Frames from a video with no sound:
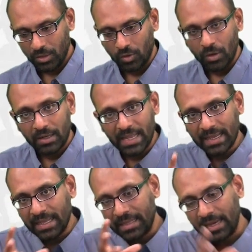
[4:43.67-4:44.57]
you know
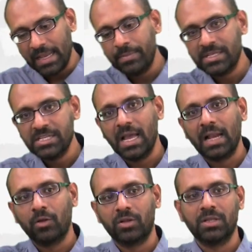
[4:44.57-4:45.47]
taking their ABG
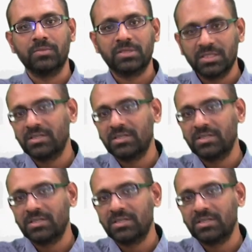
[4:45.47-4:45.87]
algorithms.